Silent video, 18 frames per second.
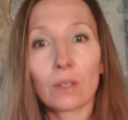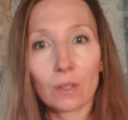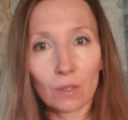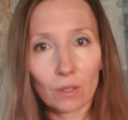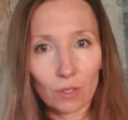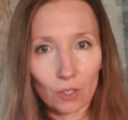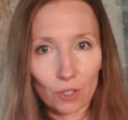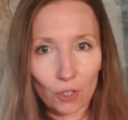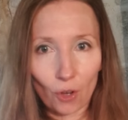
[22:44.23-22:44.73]

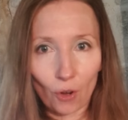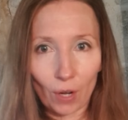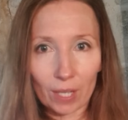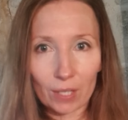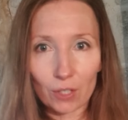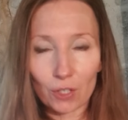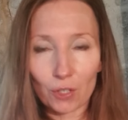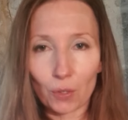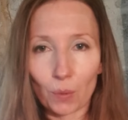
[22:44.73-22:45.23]
So
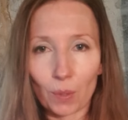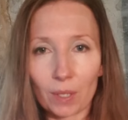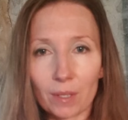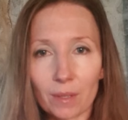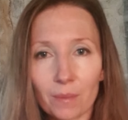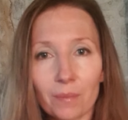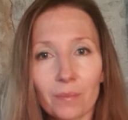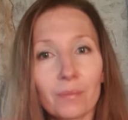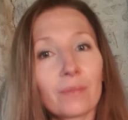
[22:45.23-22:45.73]
let's do
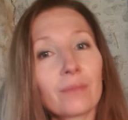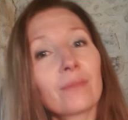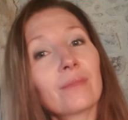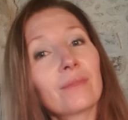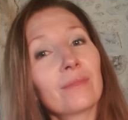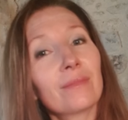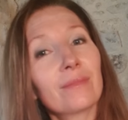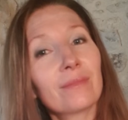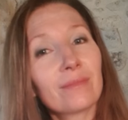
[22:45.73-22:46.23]

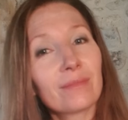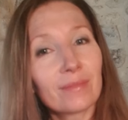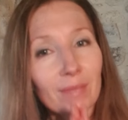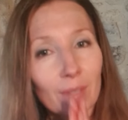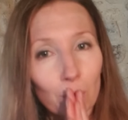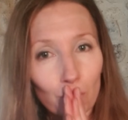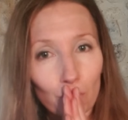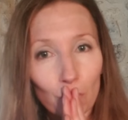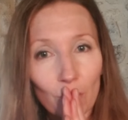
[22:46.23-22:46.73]

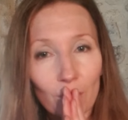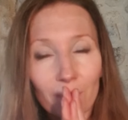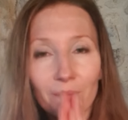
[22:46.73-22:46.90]
it.